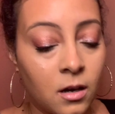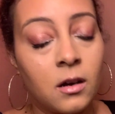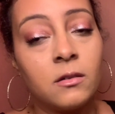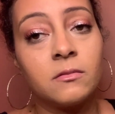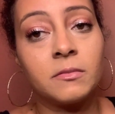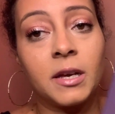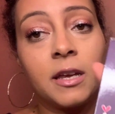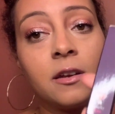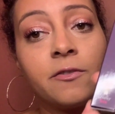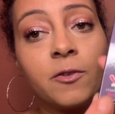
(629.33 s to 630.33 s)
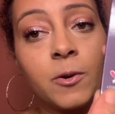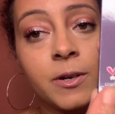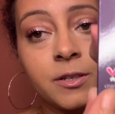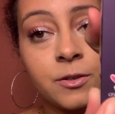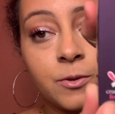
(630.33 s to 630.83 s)
Oh, and of
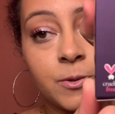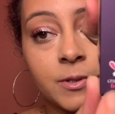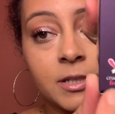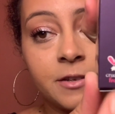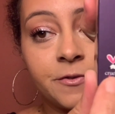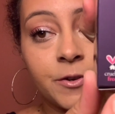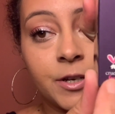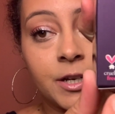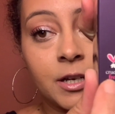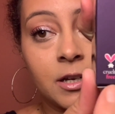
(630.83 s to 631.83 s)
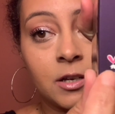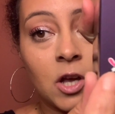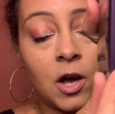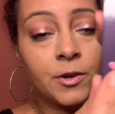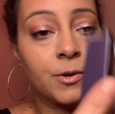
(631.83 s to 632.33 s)
course, cruelty-free.
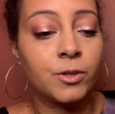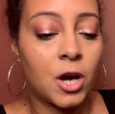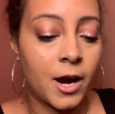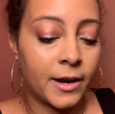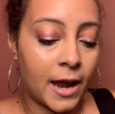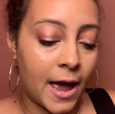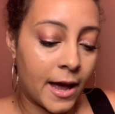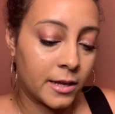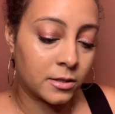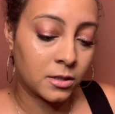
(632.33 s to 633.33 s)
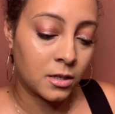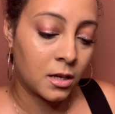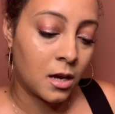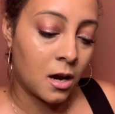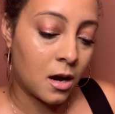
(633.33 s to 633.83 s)
Y'all know Tarte has
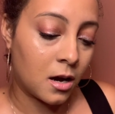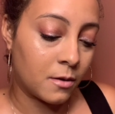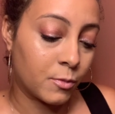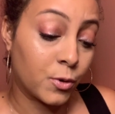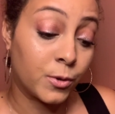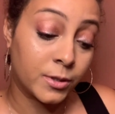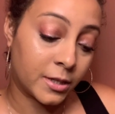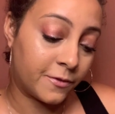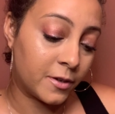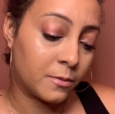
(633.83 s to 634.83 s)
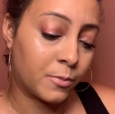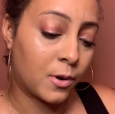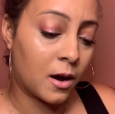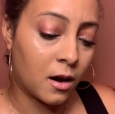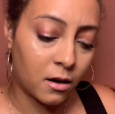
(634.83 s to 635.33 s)
cruelty-free.
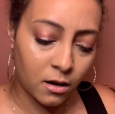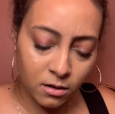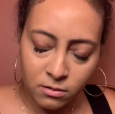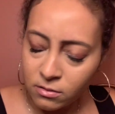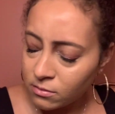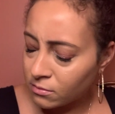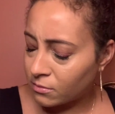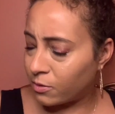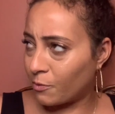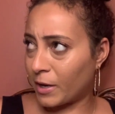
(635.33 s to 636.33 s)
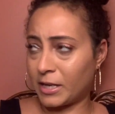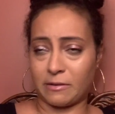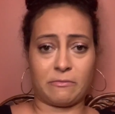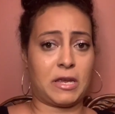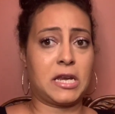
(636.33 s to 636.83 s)
Oh, wait
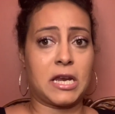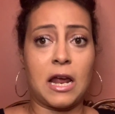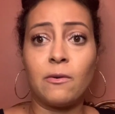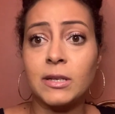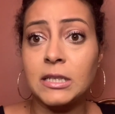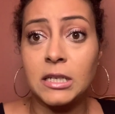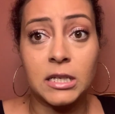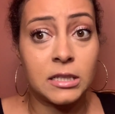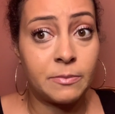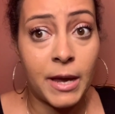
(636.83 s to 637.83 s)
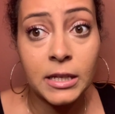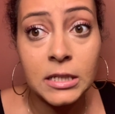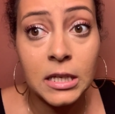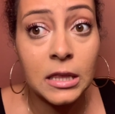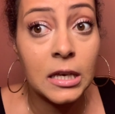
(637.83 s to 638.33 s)
a minute. I wasn't
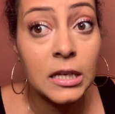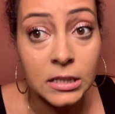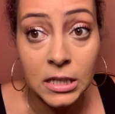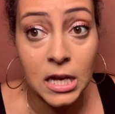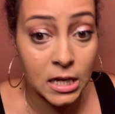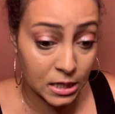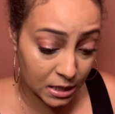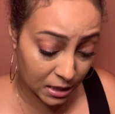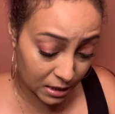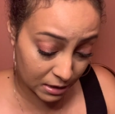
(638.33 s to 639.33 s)
expecting this, honey.